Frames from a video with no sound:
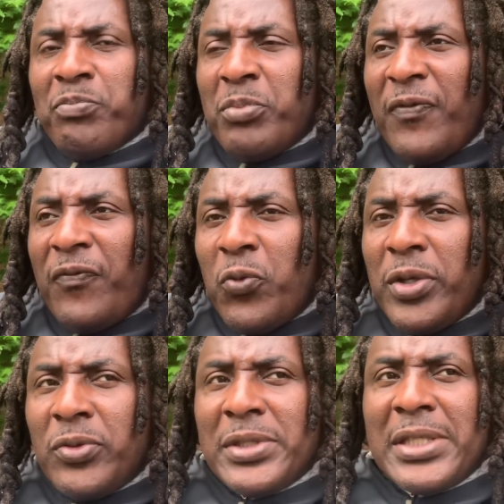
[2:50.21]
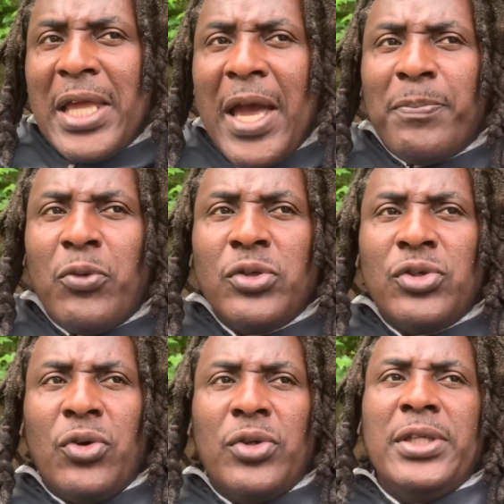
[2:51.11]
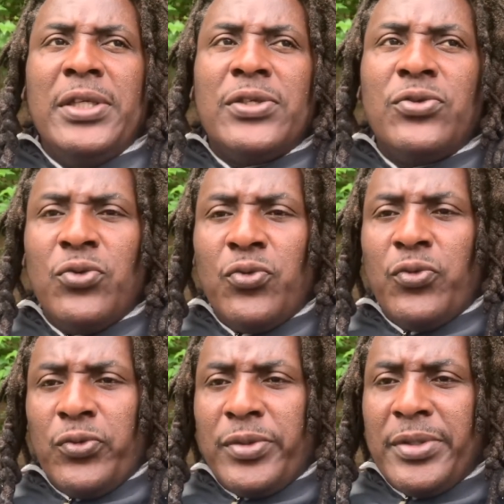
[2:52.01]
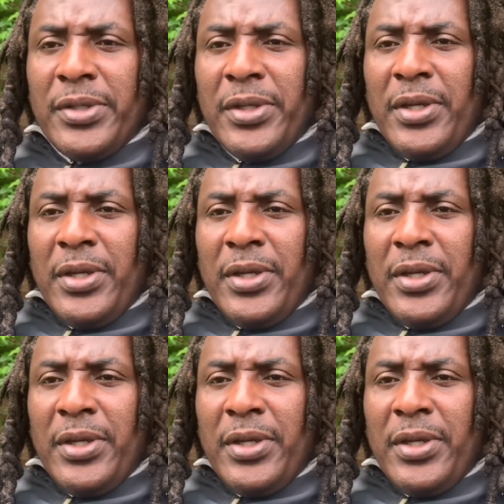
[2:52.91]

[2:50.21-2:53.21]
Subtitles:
before they could start push out these new roots.